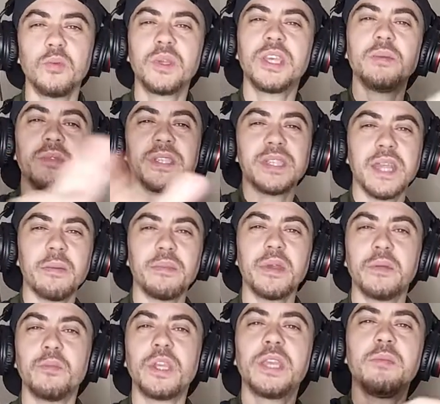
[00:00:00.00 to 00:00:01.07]
We keep
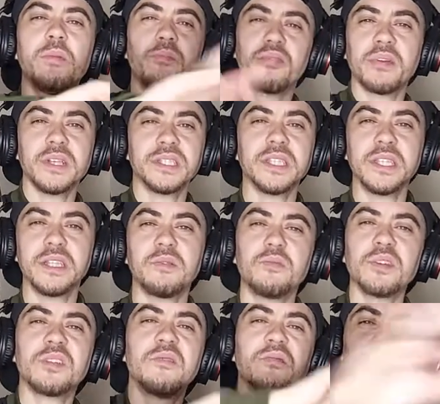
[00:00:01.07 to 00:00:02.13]
stepping, we keep it pressing, and
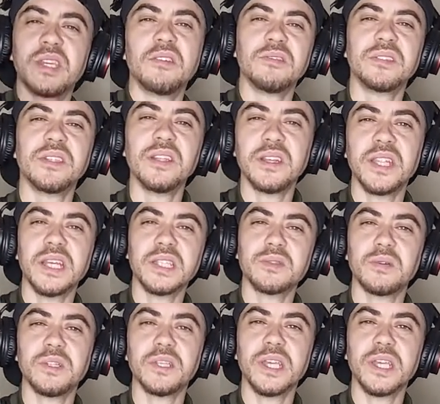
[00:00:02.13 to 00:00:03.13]
we're going to get on to the next one.